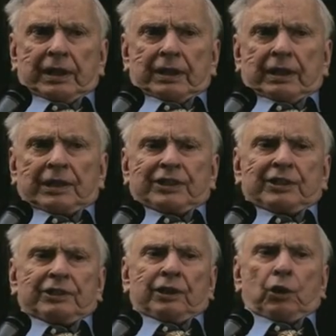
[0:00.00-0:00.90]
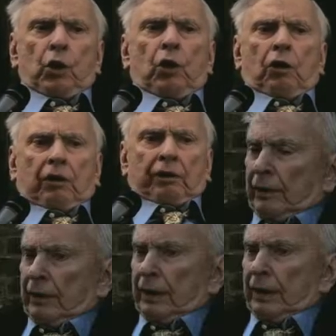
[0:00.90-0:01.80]
That's the law.
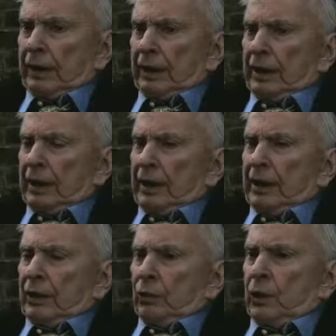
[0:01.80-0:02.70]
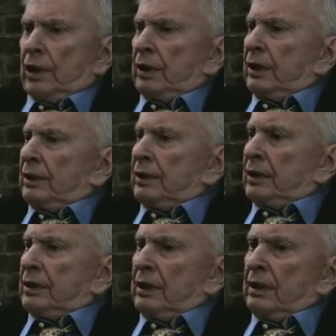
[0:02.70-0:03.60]
Well,
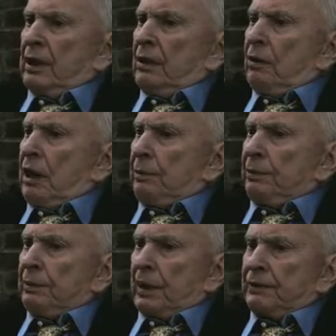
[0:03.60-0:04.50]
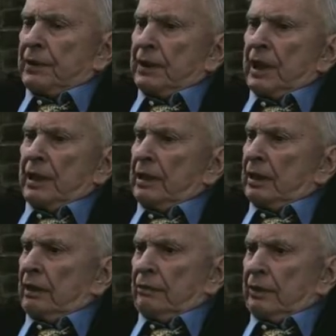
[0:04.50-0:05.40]
they didn't go up after
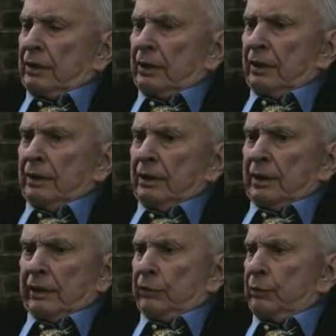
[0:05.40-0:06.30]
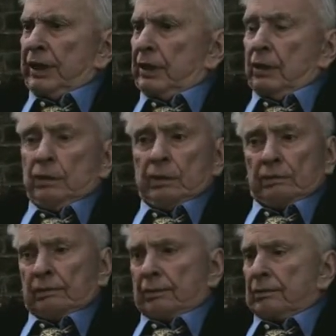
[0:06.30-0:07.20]
9/11. Everybody knew
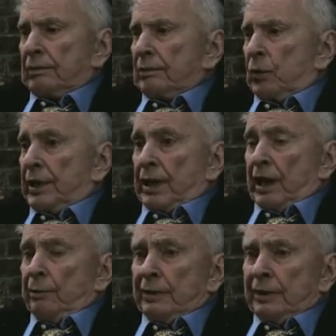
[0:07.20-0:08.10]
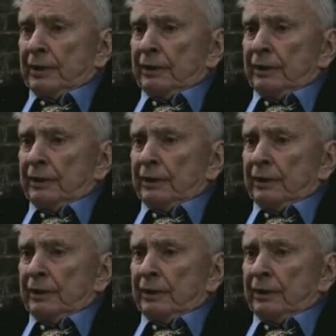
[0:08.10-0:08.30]
what had happened,